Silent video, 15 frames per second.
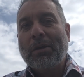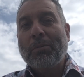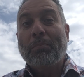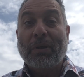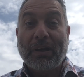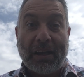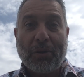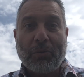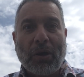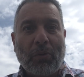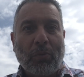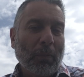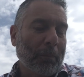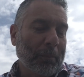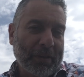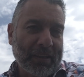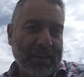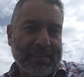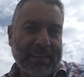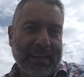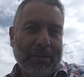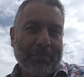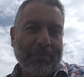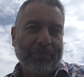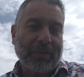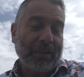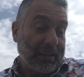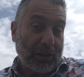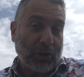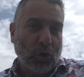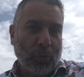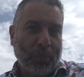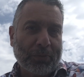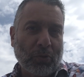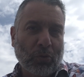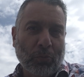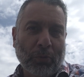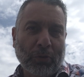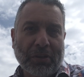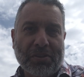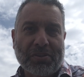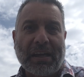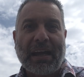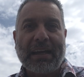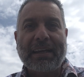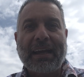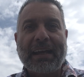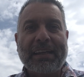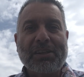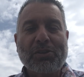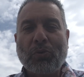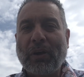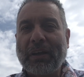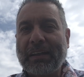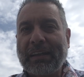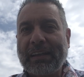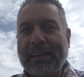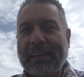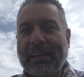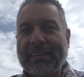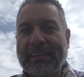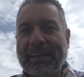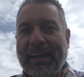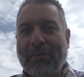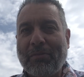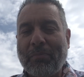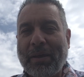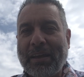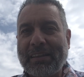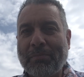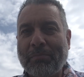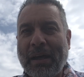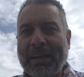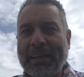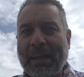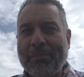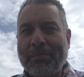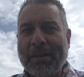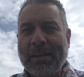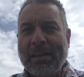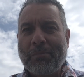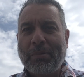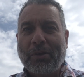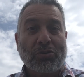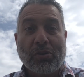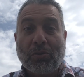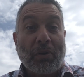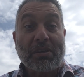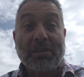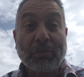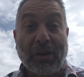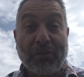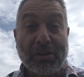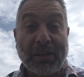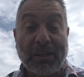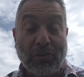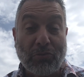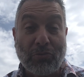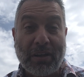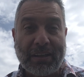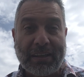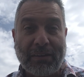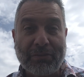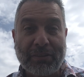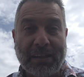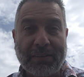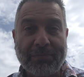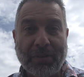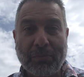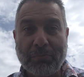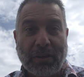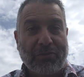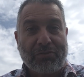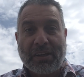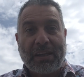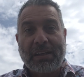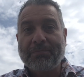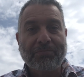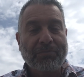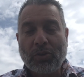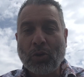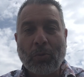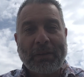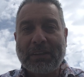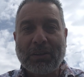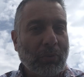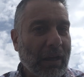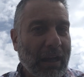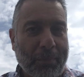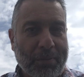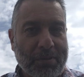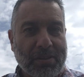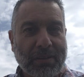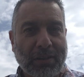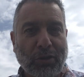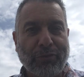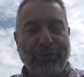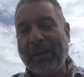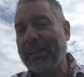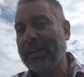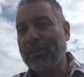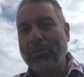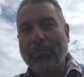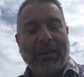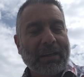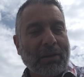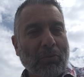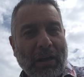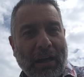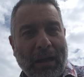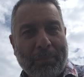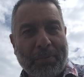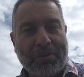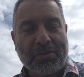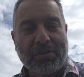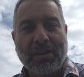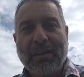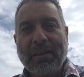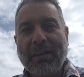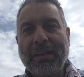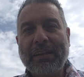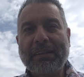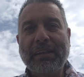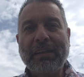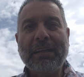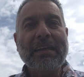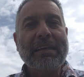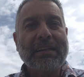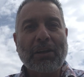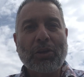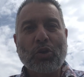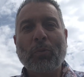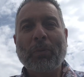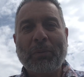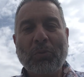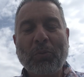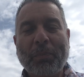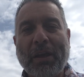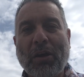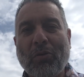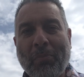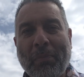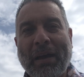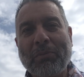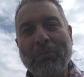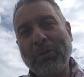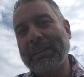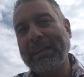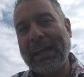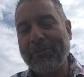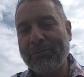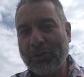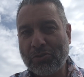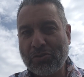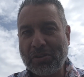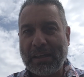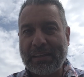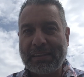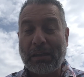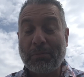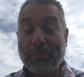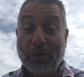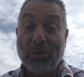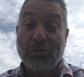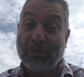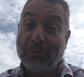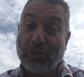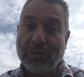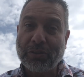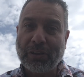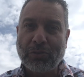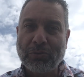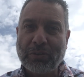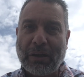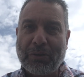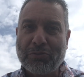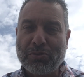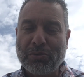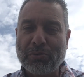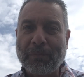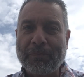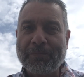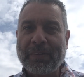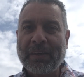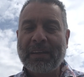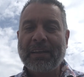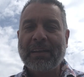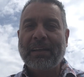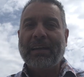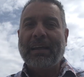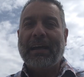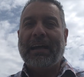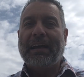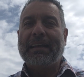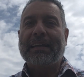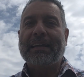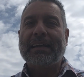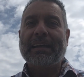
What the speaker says: But anyway, it will be the club who will decide, and it's quite clear that they haven't made their mind up, because otherwise they would have said it already, haven't they? They would have said, no matter what happens in the cup final, no matter what happens in the league, Koeman will be our man. Well, they have not said that because they've got their own doubts too. And